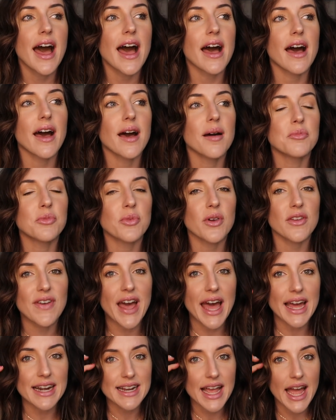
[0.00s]
Um, we've
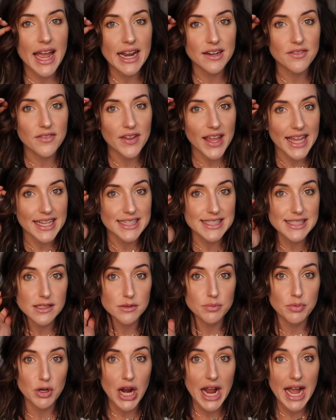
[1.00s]
had kind of a
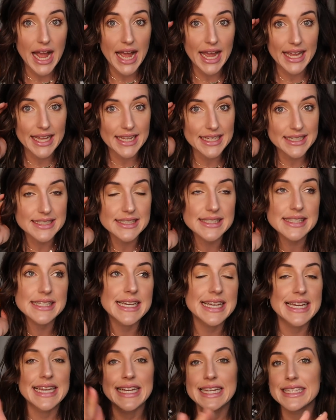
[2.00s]
surprise
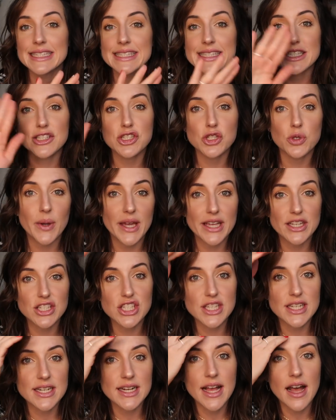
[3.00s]

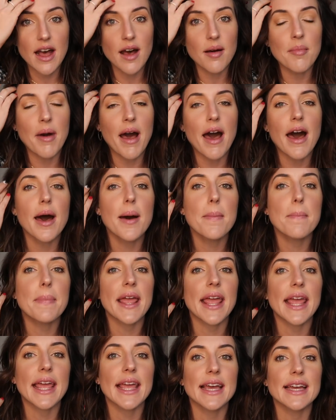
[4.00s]
situation come up
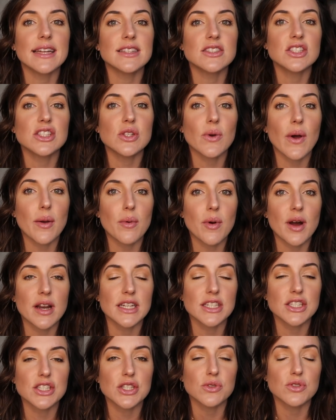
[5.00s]
and so I
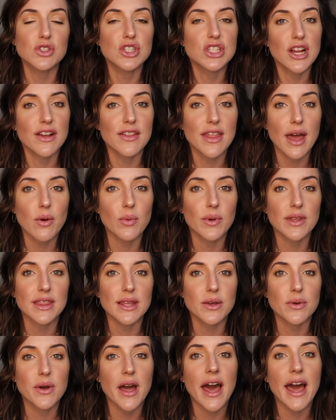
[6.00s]
wanted to share that
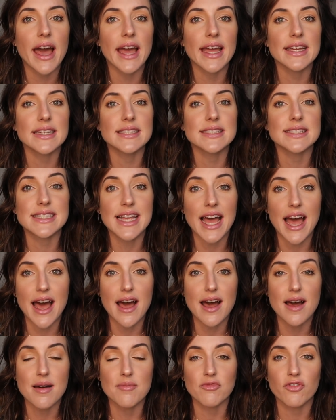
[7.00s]
with you guys
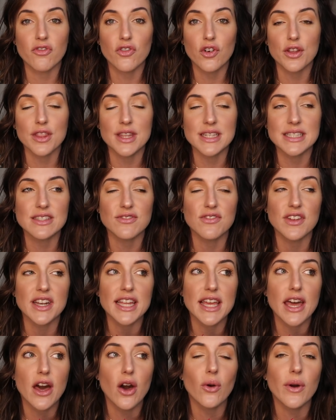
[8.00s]
um, for this
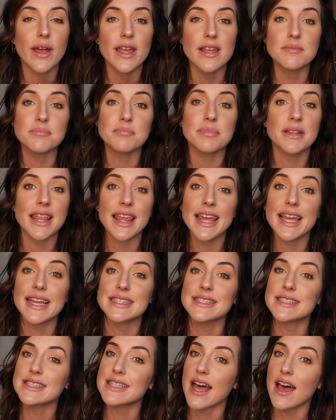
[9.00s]
video in
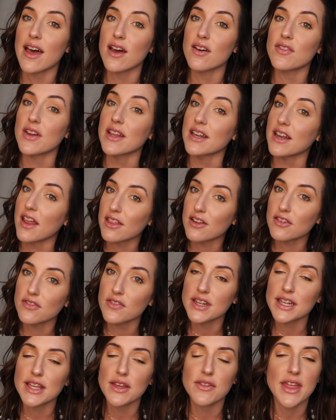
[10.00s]
place of another
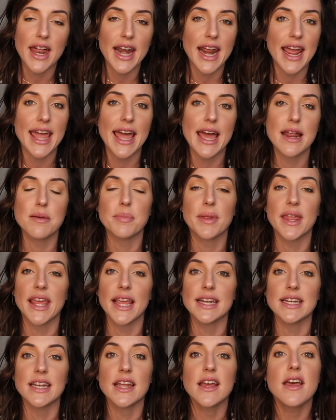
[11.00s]
video that I had
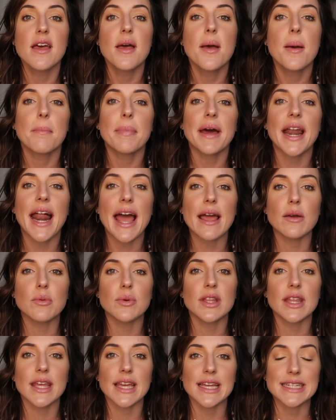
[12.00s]
planned but I
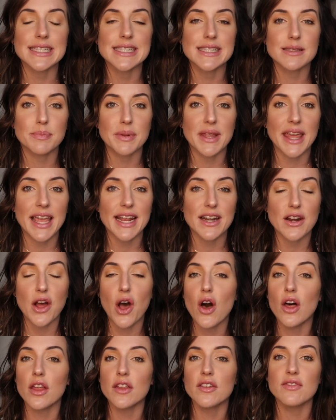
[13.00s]
will explain
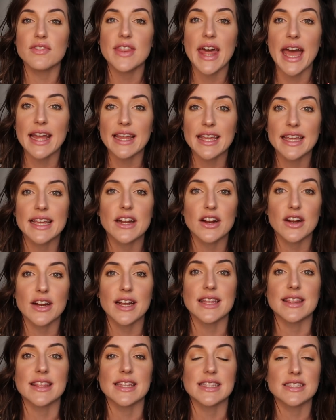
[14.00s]
all of that here
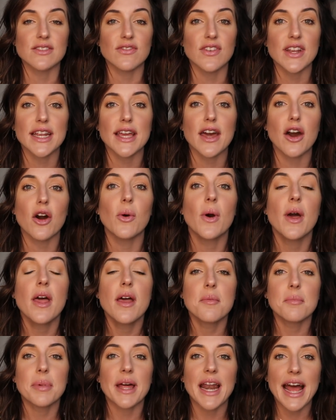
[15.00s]
in this video
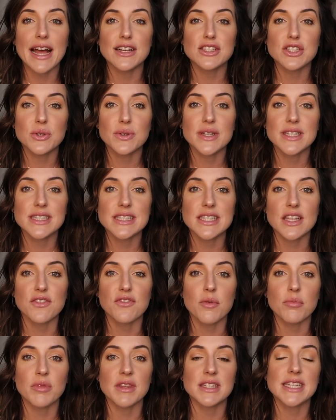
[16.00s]
but as you can see
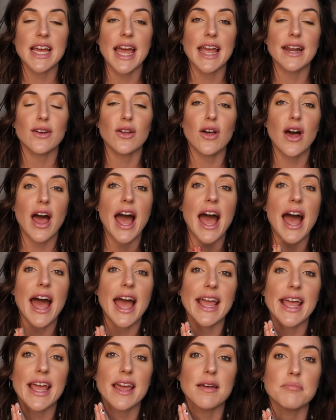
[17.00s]
from the title
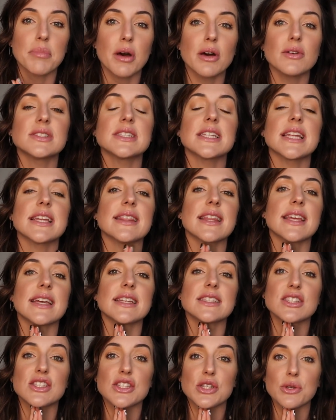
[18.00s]
I am posting
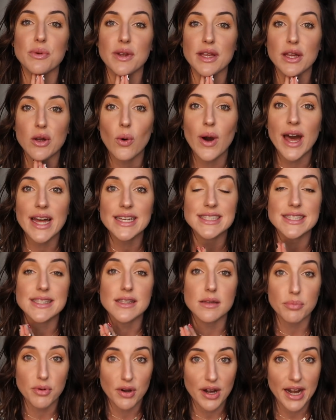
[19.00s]
this to request
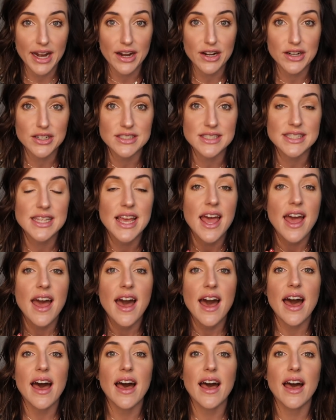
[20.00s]
the prayers
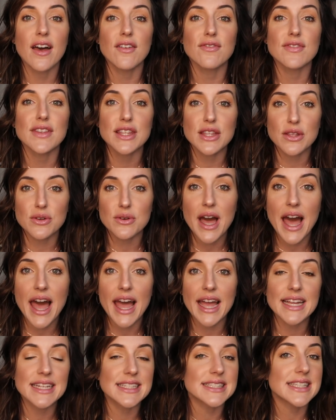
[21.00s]
of you
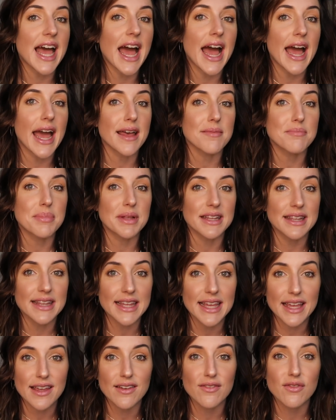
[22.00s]
guys I
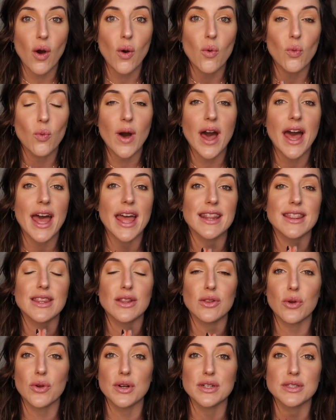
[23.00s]
believe what
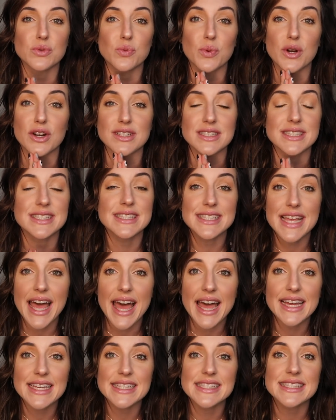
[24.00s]
the Lord's word
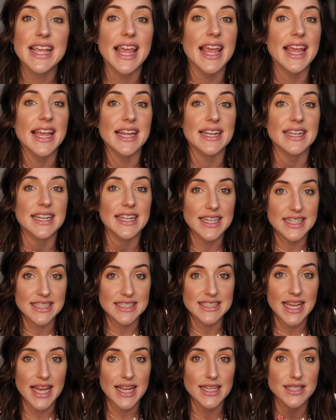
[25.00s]
says and he
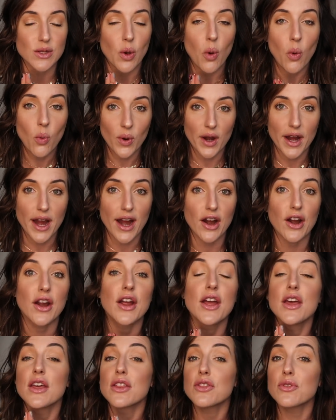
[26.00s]
says where
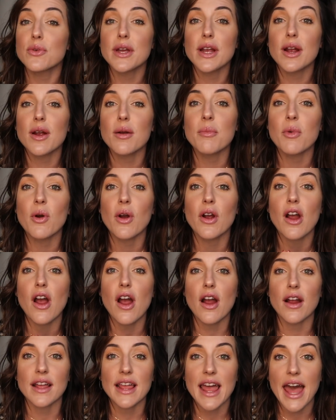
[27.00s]
three or more
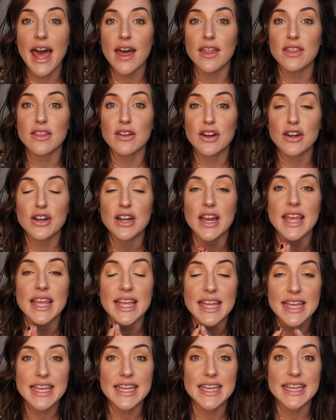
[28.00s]
are gathered
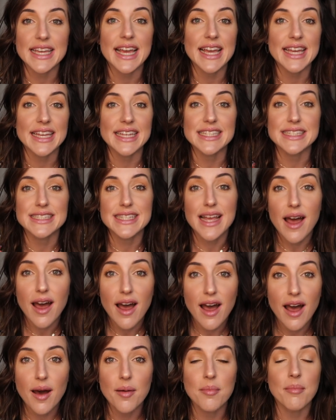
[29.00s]
he is
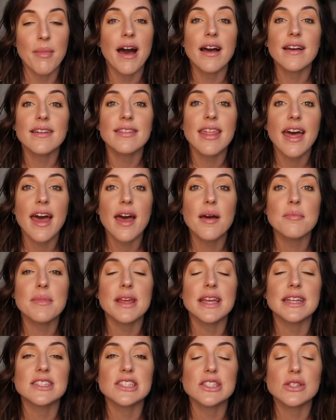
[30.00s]
among them
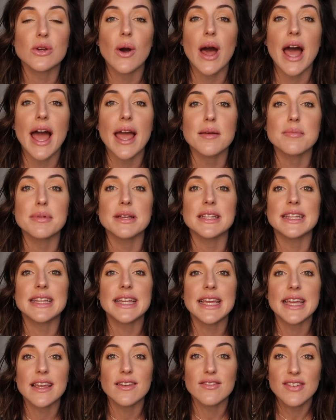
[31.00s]
and so I
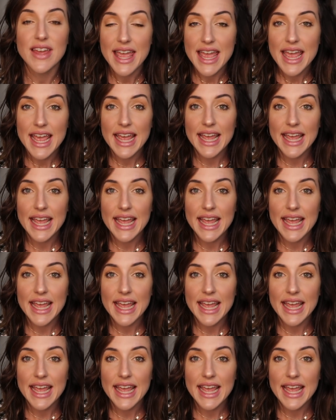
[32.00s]
believe